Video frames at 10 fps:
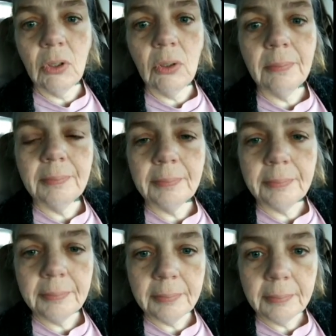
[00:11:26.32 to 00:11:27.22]

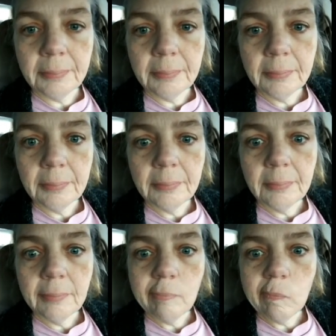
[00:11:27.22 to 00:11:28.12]

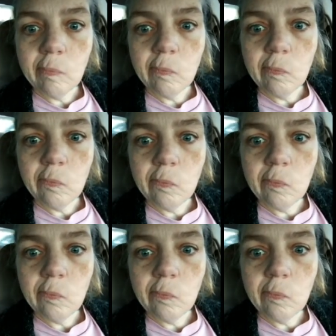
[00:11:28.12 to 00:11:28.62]
(silence)